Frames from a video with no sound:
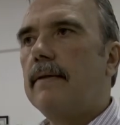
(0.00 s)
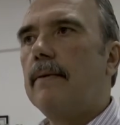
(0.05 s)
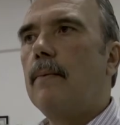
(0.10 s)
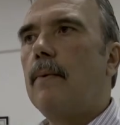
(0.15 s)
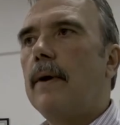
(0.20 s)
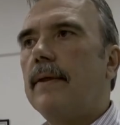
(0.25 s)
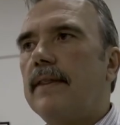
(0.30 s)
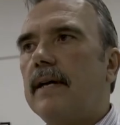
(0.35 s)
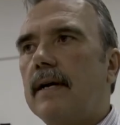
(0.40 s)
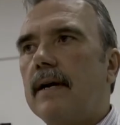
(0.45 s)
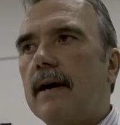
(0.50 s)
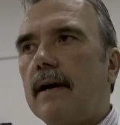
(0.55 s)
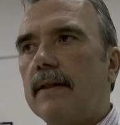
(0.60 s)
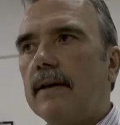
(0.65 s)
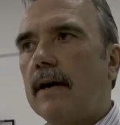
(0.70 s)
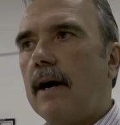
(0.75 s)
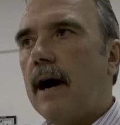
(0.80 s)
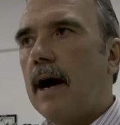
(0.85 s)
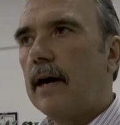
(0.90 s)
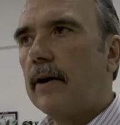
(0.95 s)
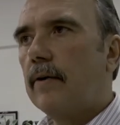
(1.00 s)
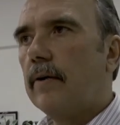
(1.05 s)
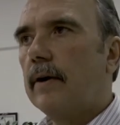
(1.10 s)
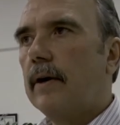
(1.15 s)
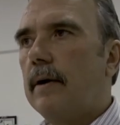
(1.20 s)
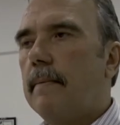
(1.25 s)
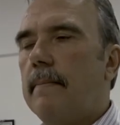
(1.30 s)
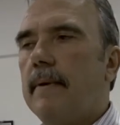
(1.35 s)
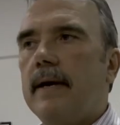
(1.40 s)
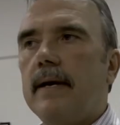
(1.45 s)
what they call the
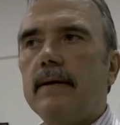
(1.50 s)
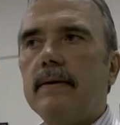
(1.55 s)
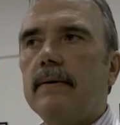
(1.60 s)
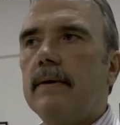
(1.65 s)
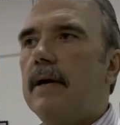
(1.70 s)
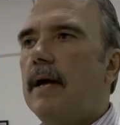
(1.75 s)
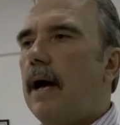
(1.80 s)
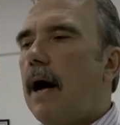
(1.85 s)
congregate meal.